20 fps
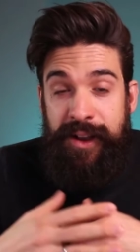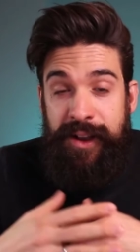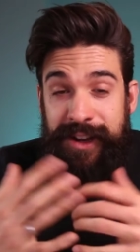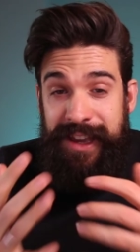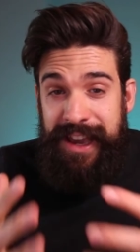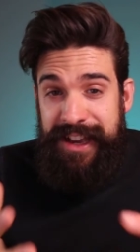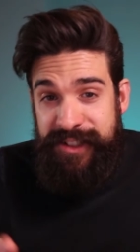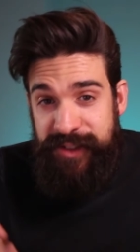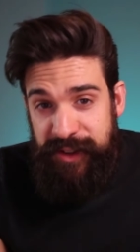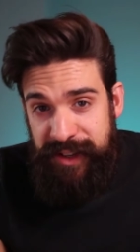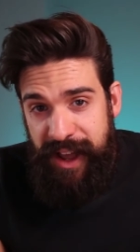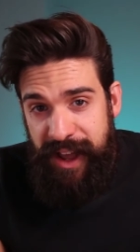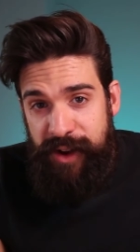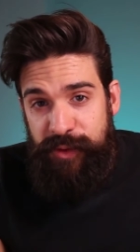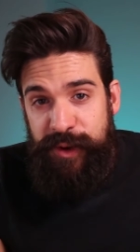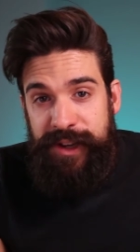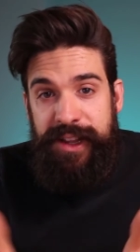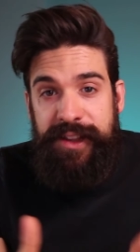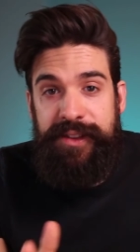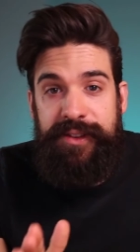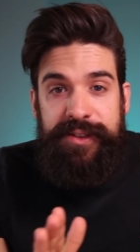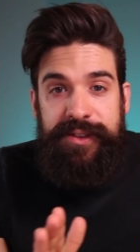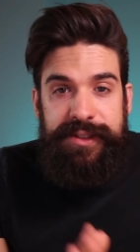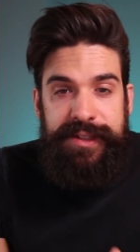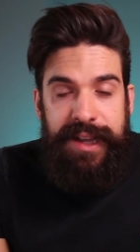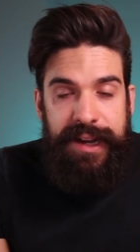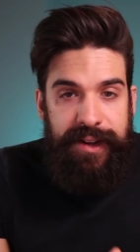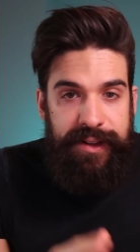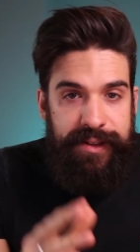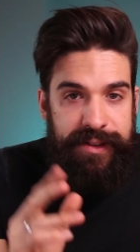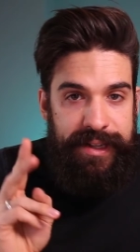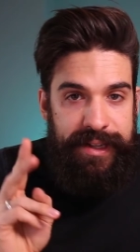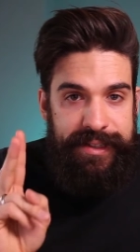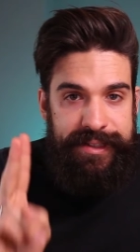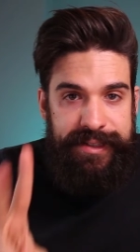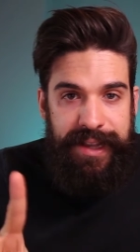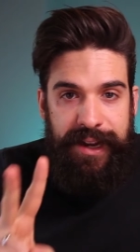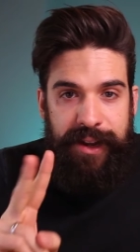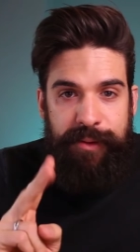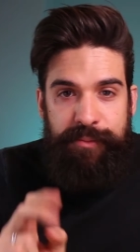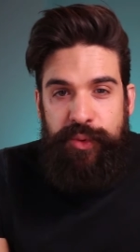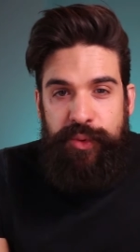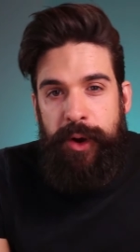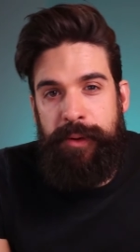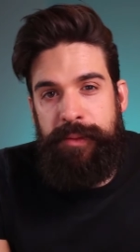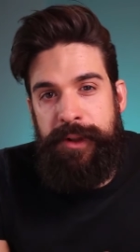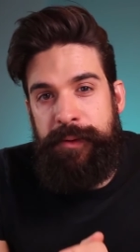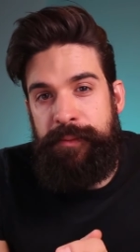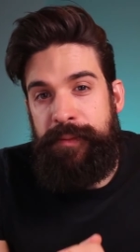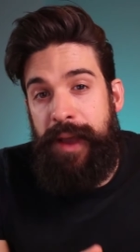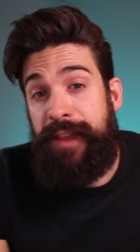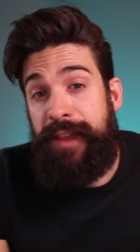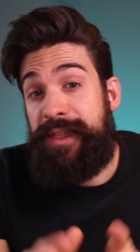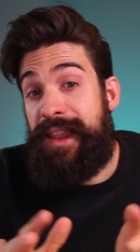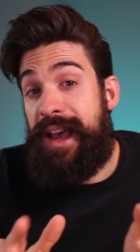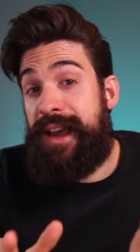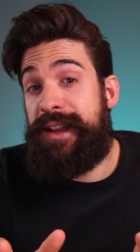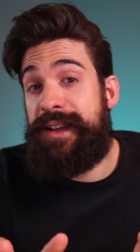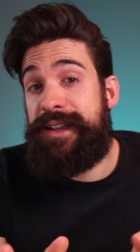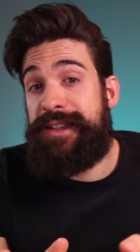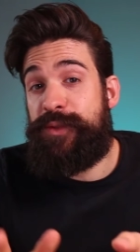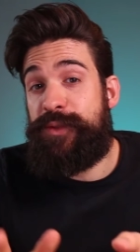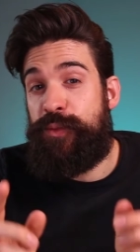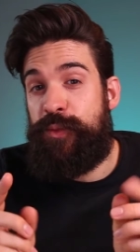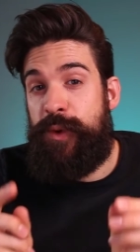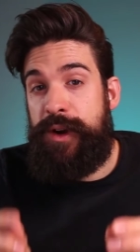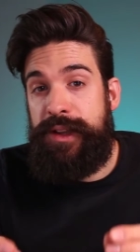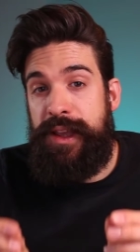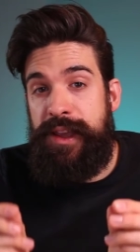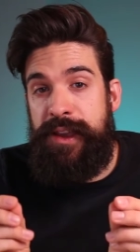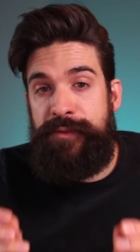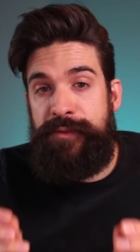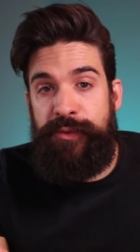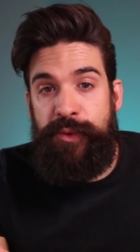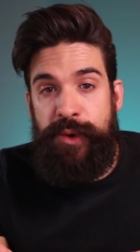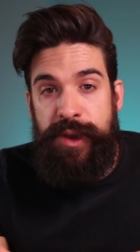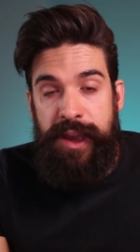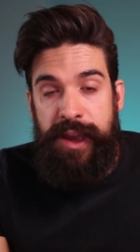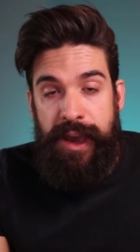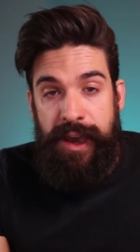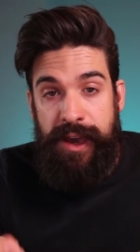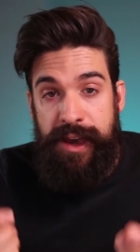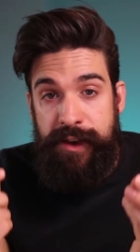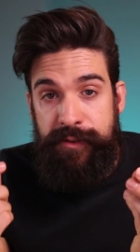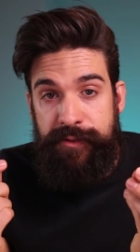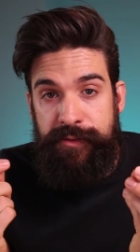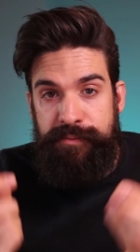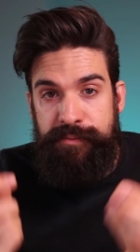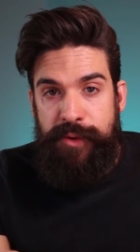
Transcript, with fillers: Okay, so now we need to tackle that second problem. And that is, what if we have